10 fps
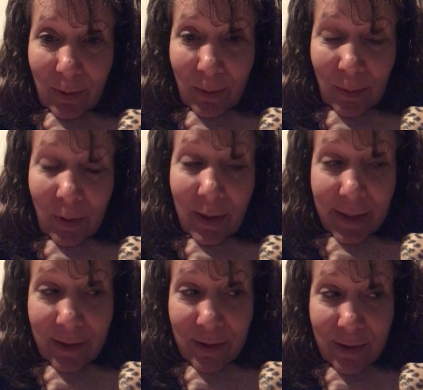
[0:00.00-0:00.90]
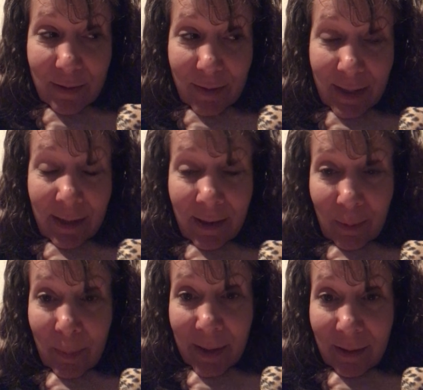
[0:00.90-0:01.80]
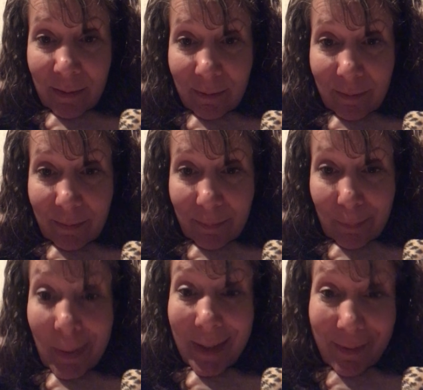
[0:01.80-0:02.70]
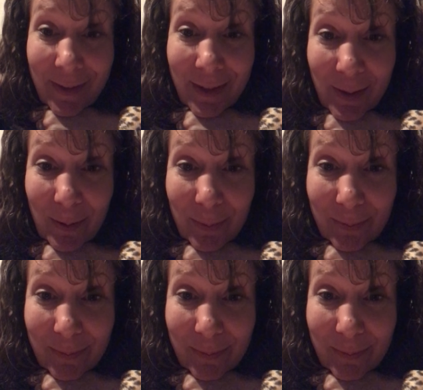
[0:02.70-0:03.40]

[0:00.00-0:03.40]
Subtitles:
Or I could just get out of bed and make the video.